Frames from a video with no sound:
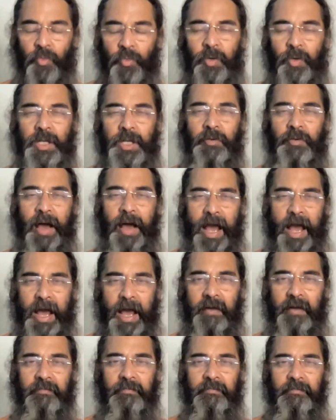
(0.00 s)
When you
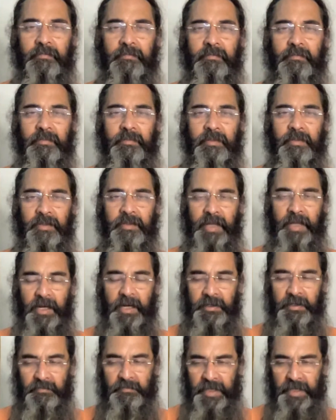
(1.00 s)
have
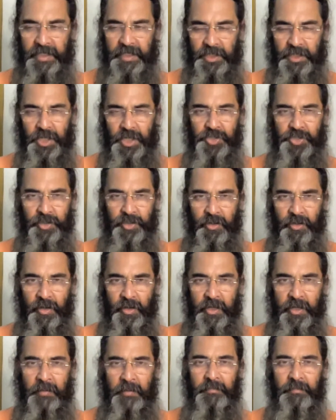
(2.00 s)
that meditation,
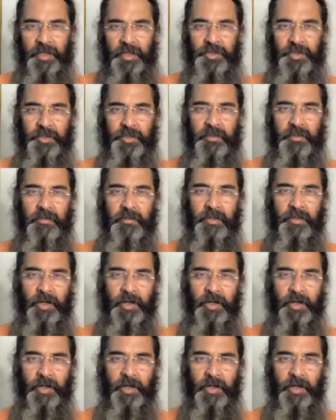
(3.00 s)
contemplation,